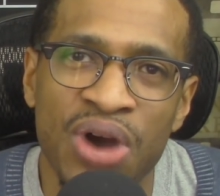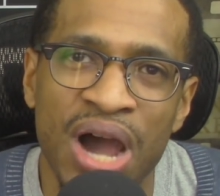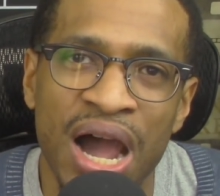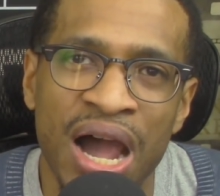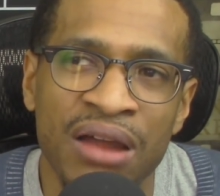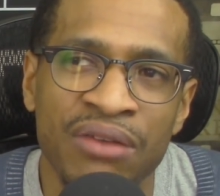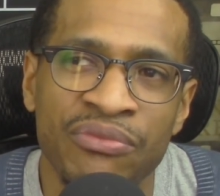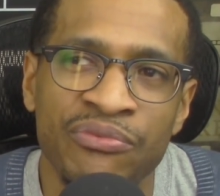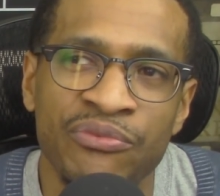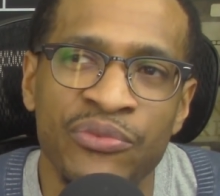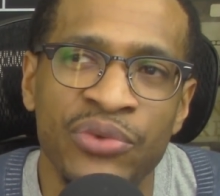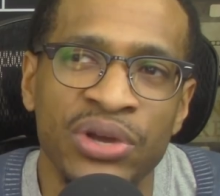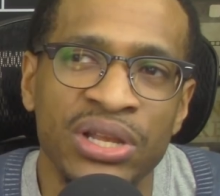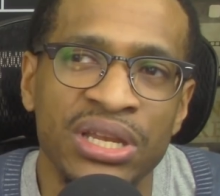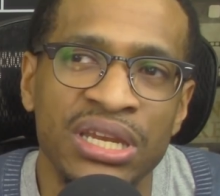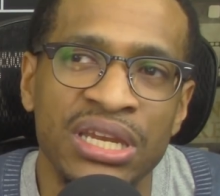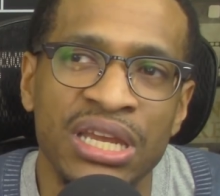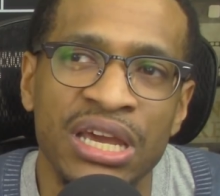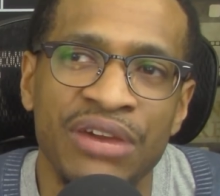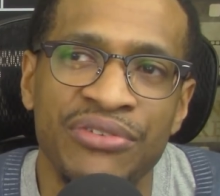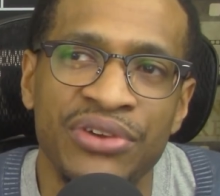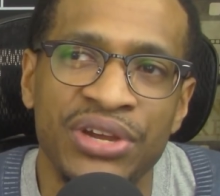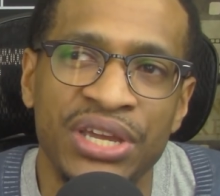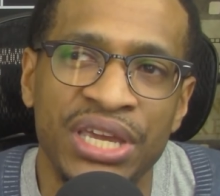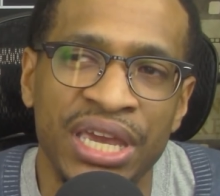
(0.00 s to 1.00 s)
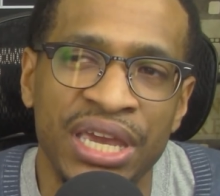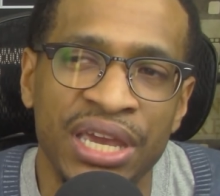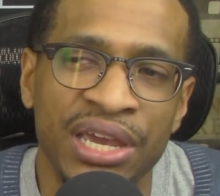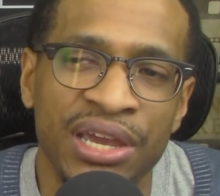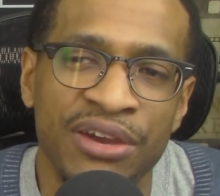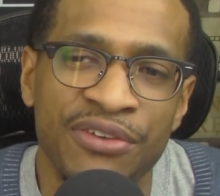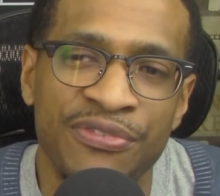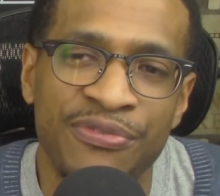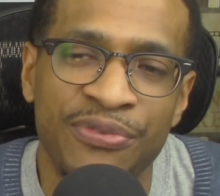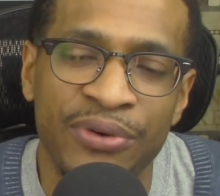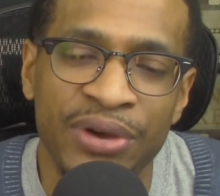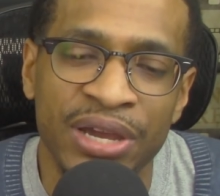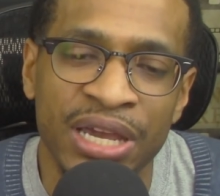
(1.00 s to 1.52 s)
I really never cared
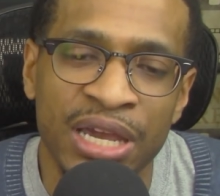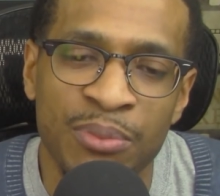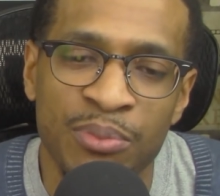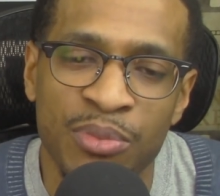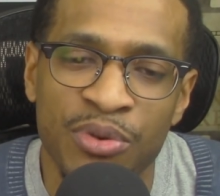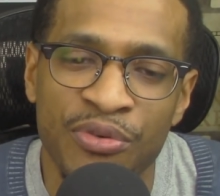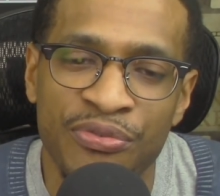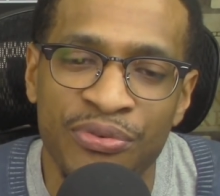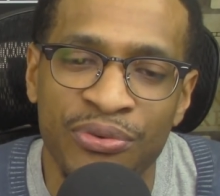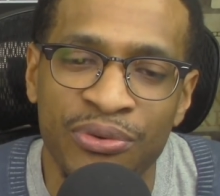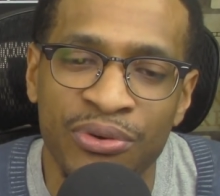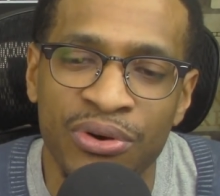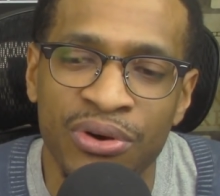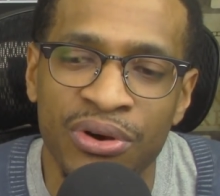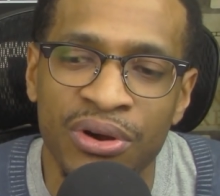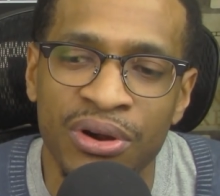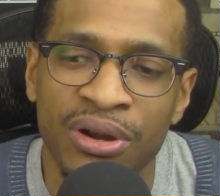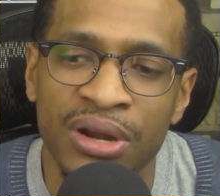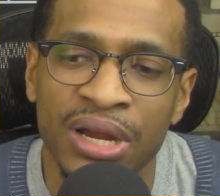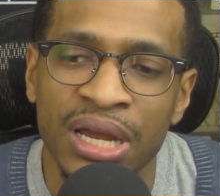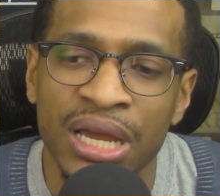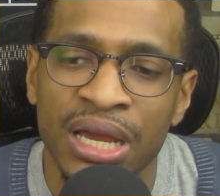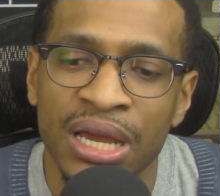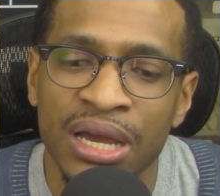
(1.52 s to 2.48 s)
for him before.